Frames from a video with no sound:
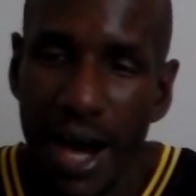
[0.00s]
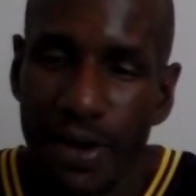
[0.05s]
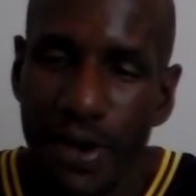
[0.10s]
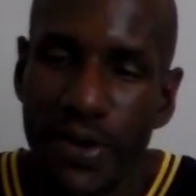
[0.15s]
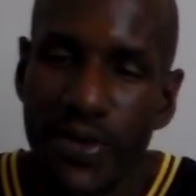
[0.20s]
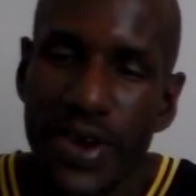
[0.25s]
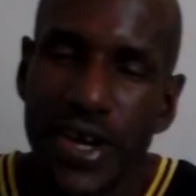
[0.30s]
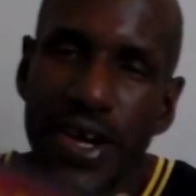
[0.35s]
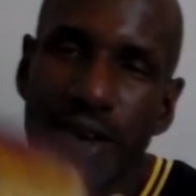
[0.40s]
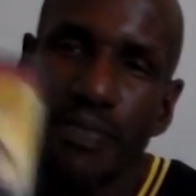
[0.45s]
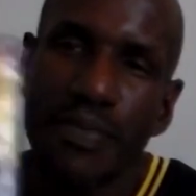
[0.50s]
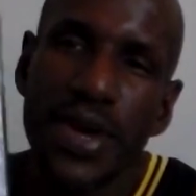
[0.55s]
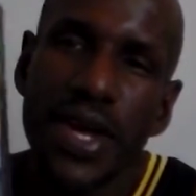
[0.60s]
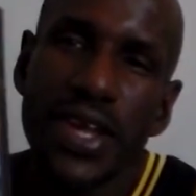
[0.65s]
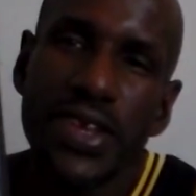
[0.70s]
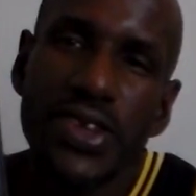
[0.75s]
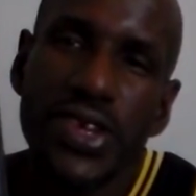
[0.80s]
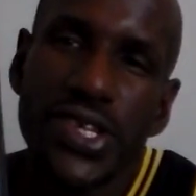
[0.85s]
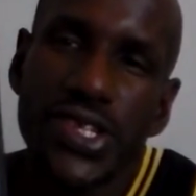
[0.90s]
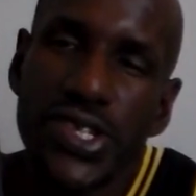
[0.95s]
I would
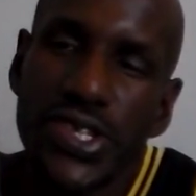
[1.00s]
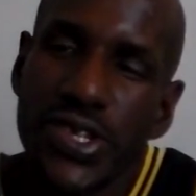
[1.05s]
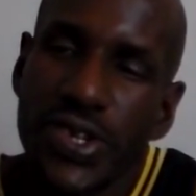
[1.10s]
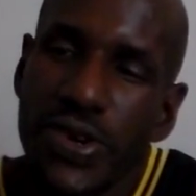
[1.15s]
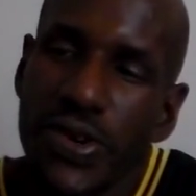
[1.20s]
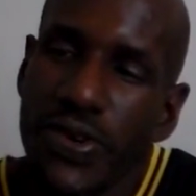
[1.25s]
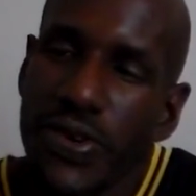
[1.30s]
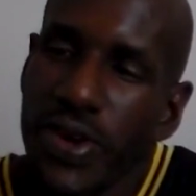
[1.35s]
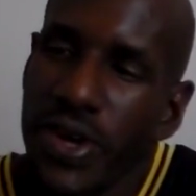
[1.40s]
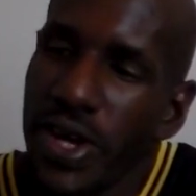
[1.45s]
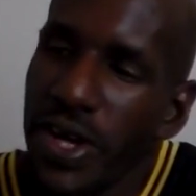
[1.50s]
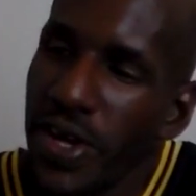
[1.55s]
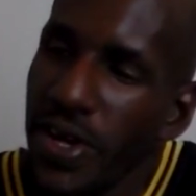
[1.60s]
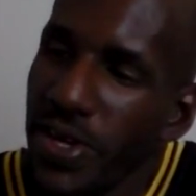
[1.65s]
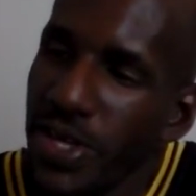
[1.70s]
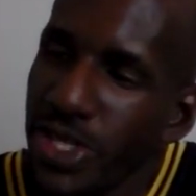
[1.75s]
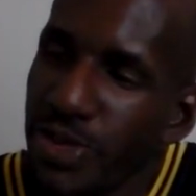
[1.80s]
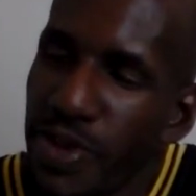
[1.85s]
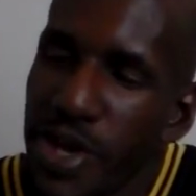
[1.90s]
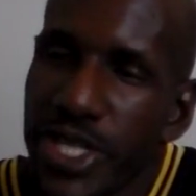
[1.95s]
recommend this,
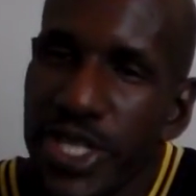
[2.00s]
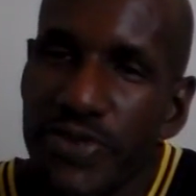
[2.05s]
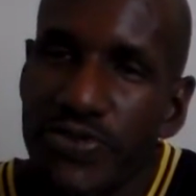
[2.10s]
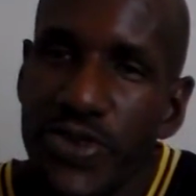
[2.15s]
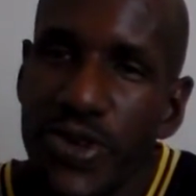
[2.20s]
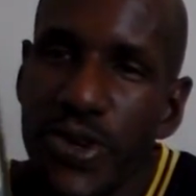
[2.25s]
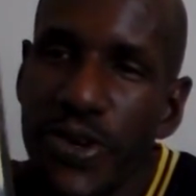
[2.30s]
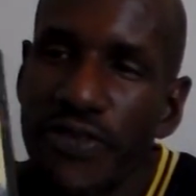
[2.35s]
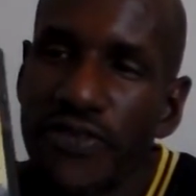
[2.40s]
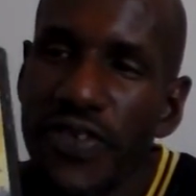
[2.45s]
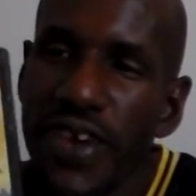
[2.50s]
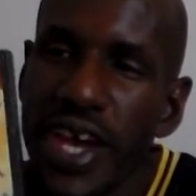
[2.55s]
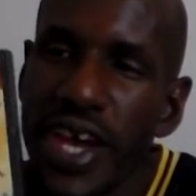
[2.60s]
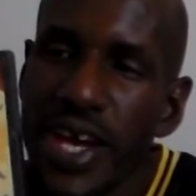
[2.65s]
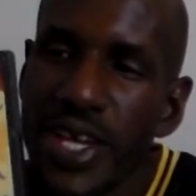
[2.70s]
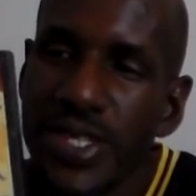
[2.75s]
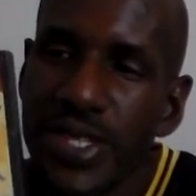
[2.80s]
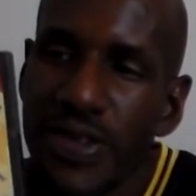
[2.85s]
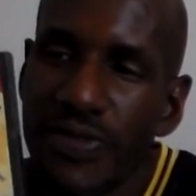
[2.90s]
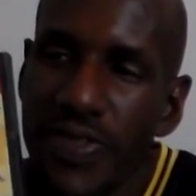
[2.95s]
especially if you were
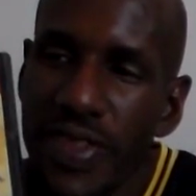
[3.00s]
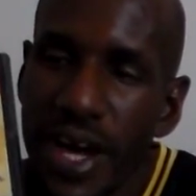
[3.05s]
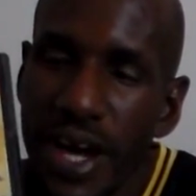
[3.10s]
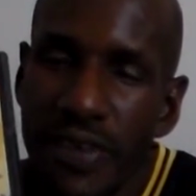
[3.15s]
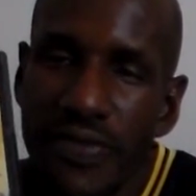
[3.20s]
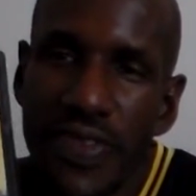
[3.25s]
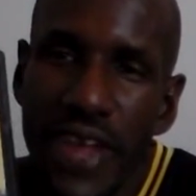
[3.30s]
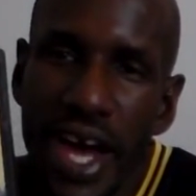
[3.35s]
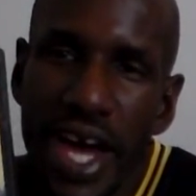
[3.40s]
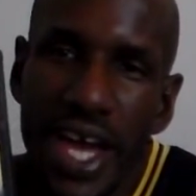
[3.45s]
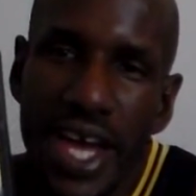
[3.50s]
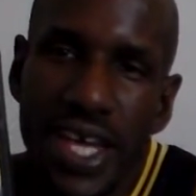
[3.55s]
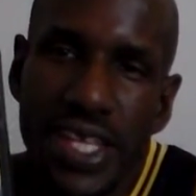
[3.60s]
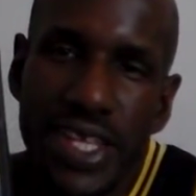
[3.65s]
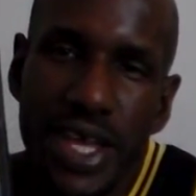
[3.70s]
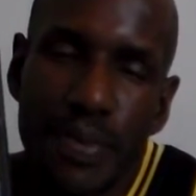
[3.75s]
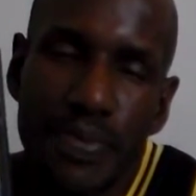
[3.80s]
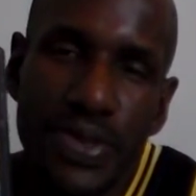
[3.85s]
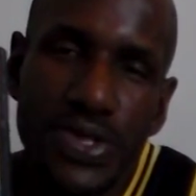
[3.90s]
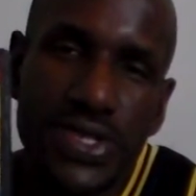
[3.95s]
fans of that
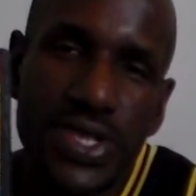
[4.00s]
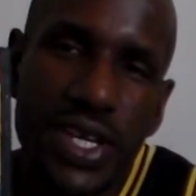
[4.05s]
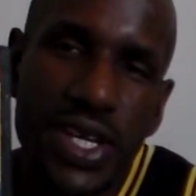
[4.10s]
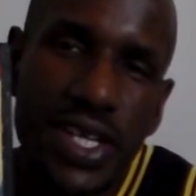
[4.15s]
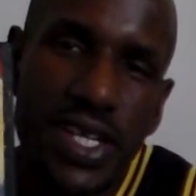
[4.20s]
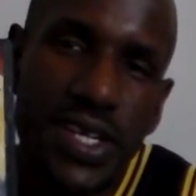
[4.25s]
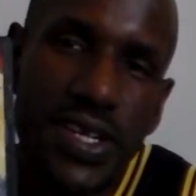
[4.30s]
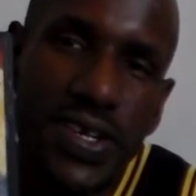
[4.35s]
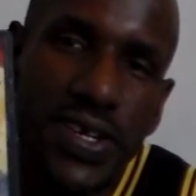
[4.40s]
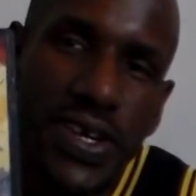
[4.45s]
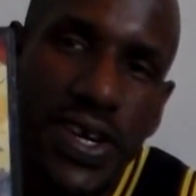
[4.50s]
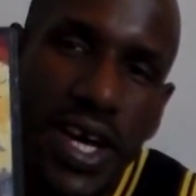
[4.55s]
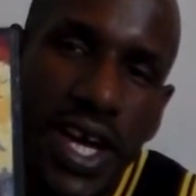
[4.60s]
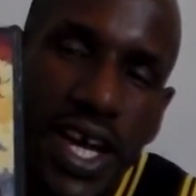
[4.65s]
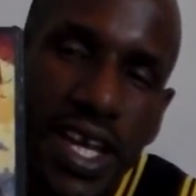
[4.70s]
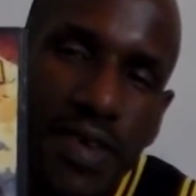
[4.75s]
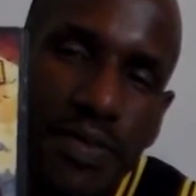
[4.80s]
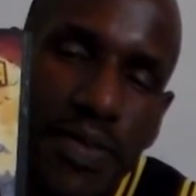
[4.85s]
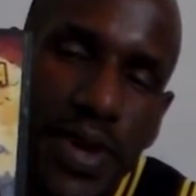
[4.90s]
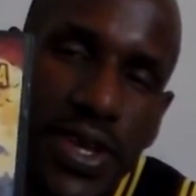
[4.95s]
and that particular
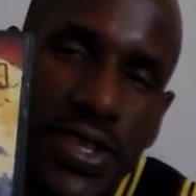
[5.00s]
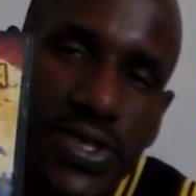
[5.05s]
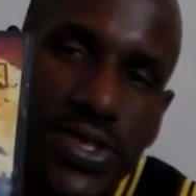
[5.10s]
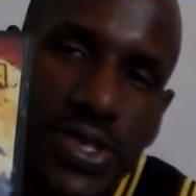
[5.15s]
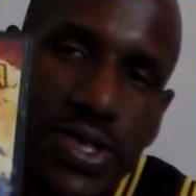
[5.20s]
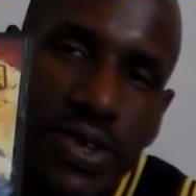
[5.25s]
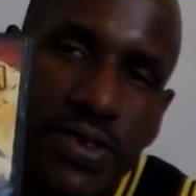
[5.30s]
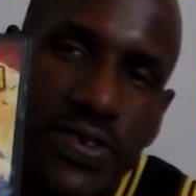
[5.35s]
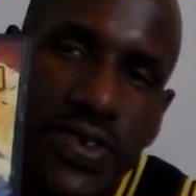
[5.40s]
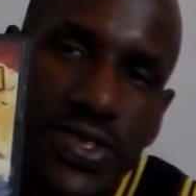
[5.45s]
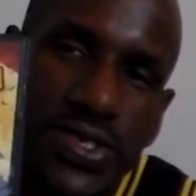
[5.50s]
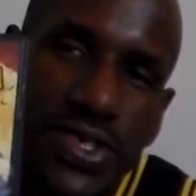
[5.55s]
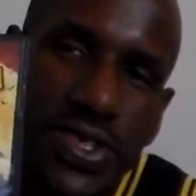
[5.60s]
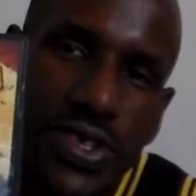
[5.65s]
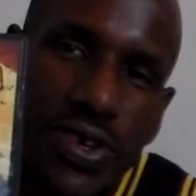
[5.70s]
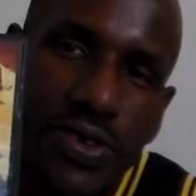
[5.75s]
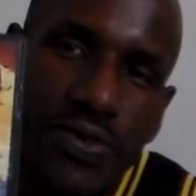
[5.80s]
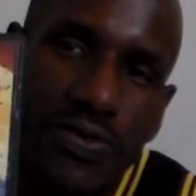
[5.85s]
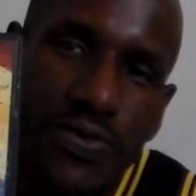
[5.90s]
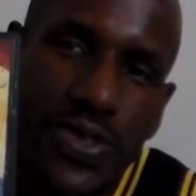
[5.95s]
animated series,
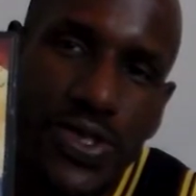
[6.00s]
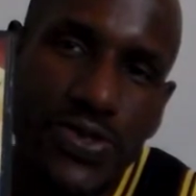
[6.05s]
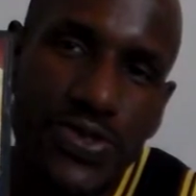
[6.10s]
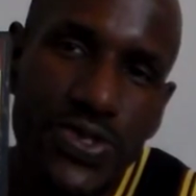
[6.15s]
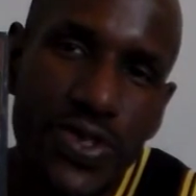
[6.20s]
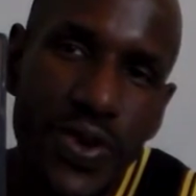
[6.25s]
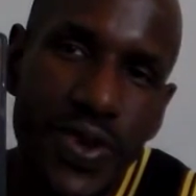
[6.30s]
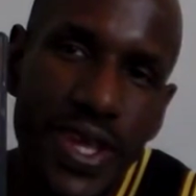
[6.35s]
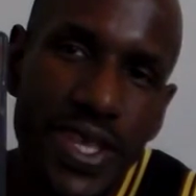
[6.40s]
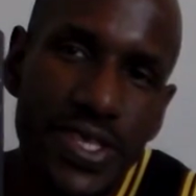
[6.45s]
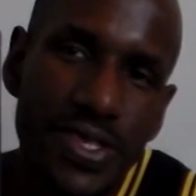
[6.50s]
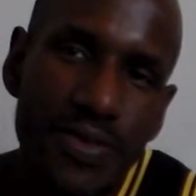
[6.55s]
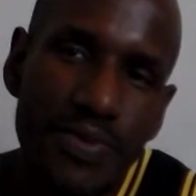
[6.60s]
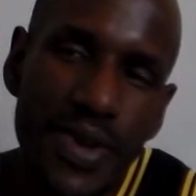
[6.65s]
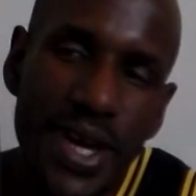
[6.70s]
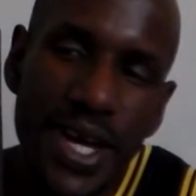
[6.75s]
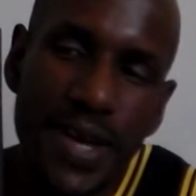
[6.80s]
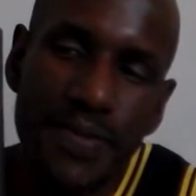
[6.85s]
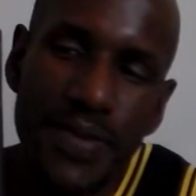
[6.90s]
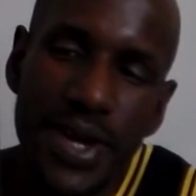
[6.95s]
which was known as the
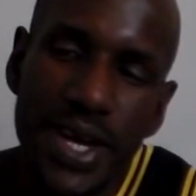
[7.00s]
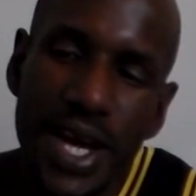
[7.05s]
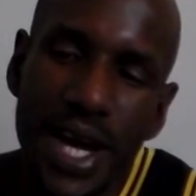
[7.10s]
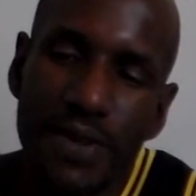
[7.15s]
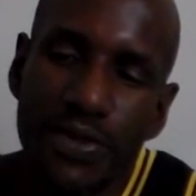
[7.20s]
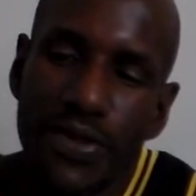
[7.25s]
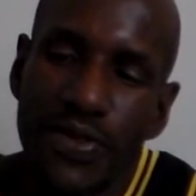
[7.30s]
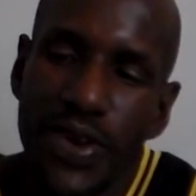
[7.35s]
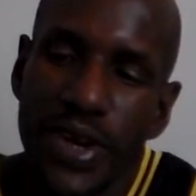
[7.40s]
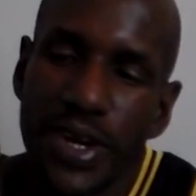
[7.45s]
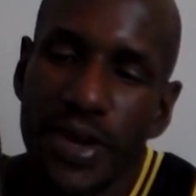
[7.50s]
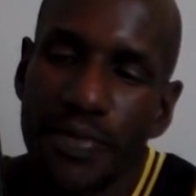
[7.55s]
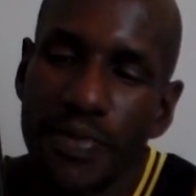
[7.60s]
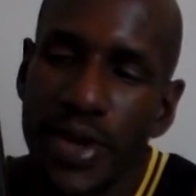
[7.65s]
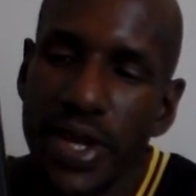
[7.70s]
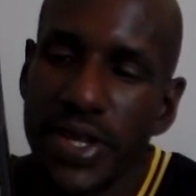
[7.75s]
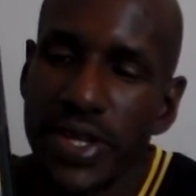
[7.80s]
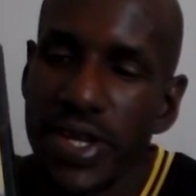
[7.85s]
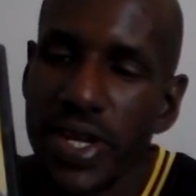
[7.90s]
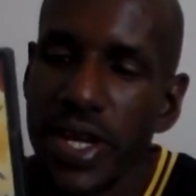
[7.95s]
Batman, I would
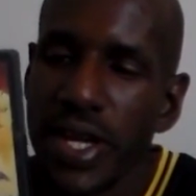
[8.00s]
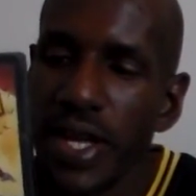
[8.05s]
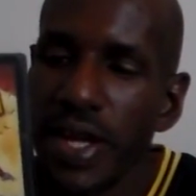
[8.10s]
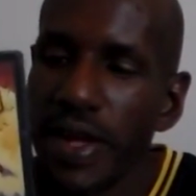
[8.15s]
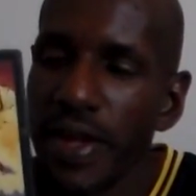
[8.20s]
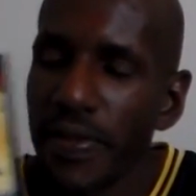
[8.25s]
recommend it.